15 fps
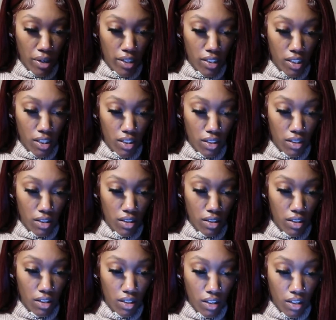
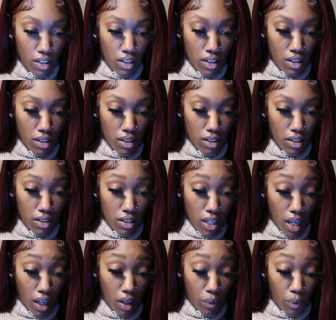purchase the
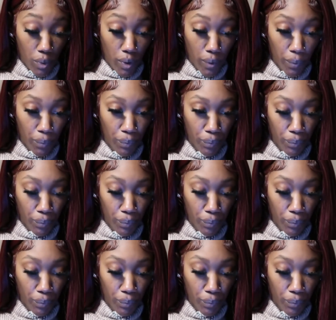second one.